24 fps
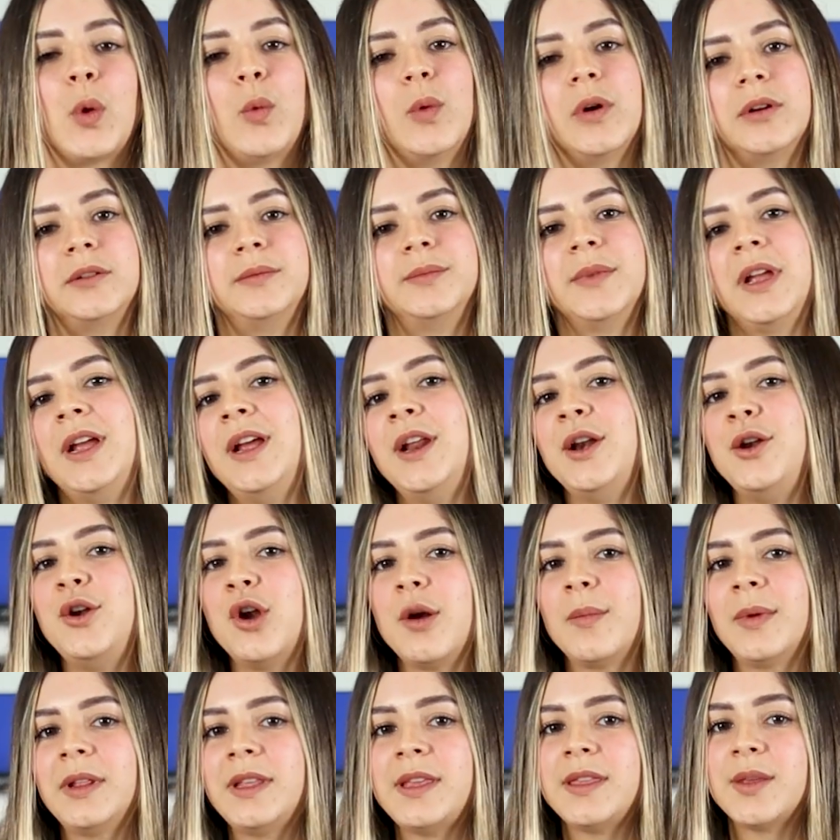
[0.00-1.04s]
Well,
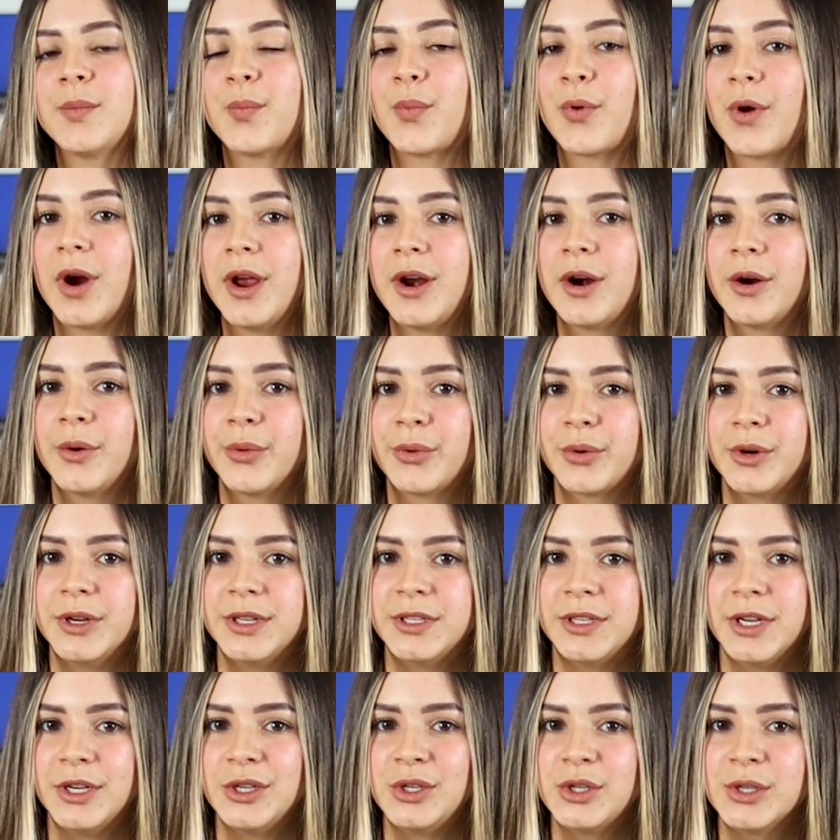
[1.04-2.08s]
normally the prior
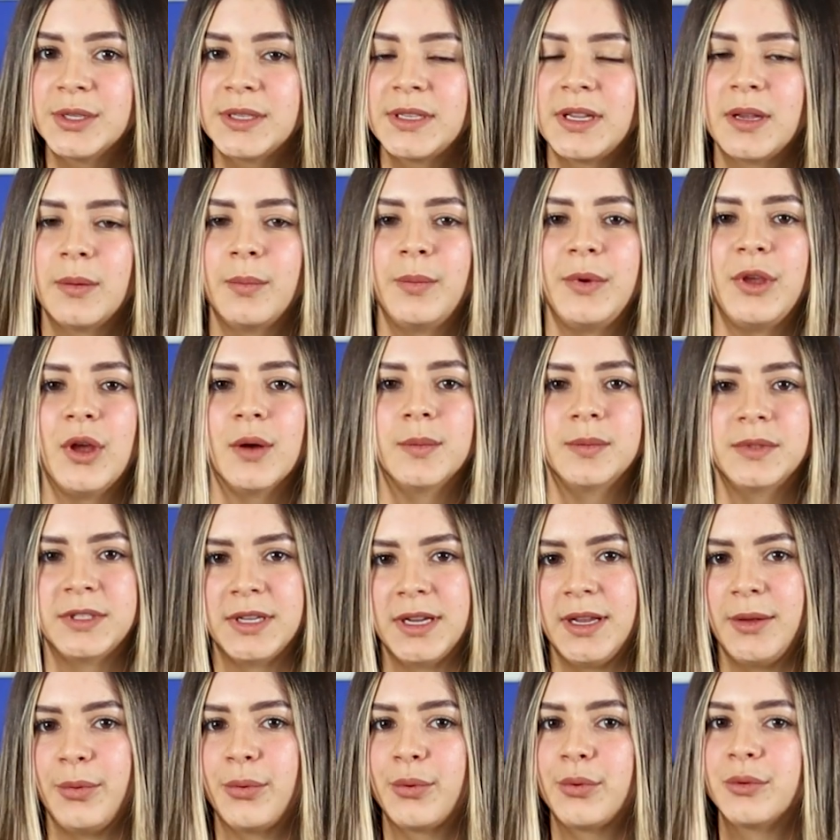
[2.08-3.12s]
authorizations can be
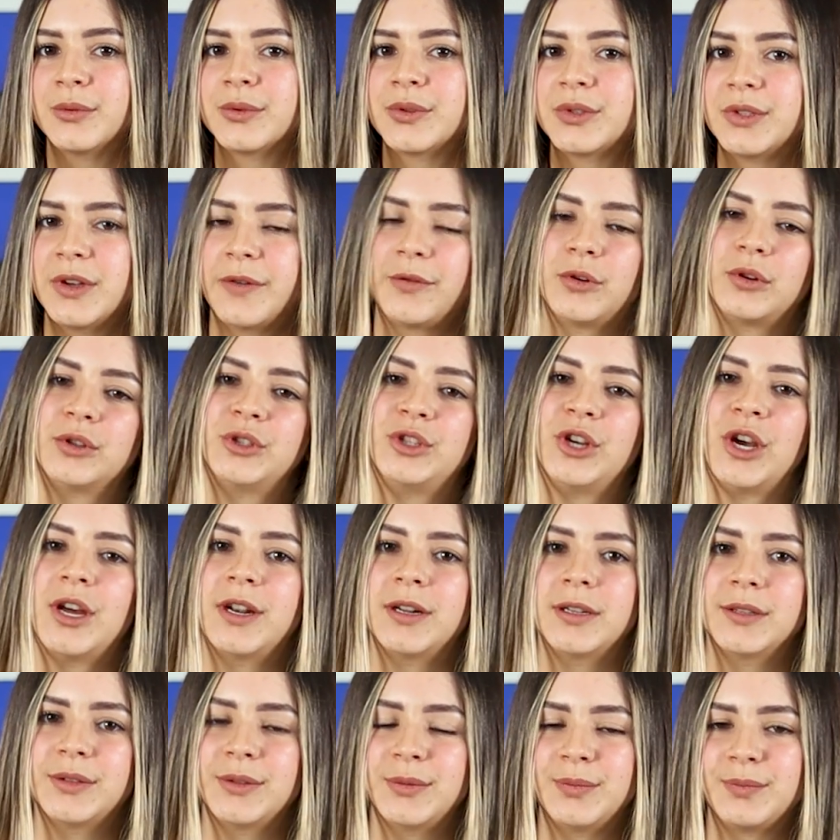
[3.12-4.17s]
obtained through several
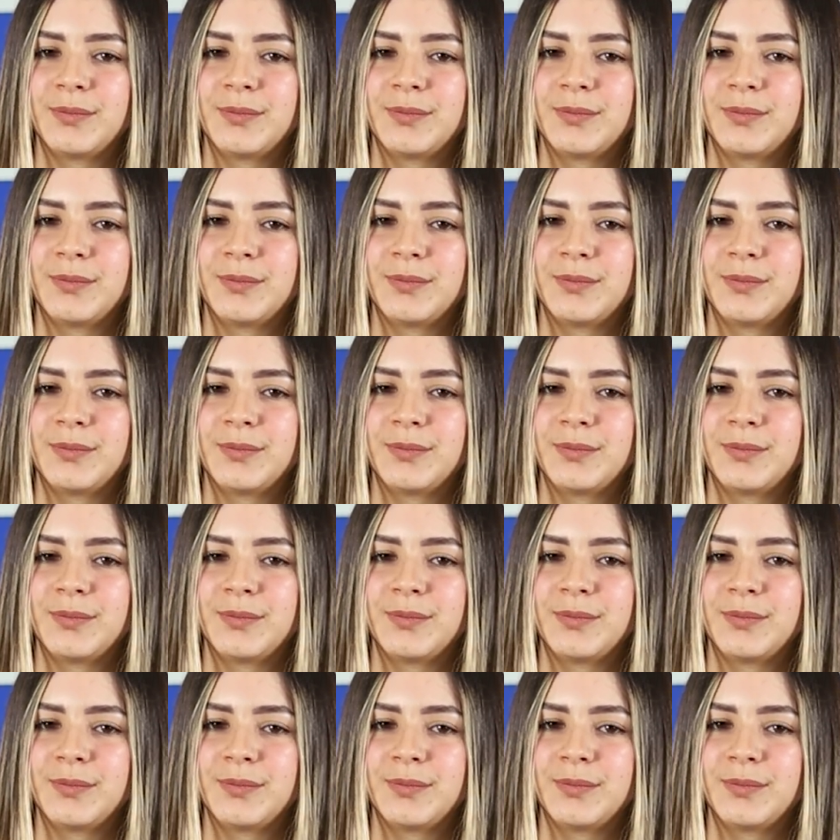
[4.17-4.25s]
channels.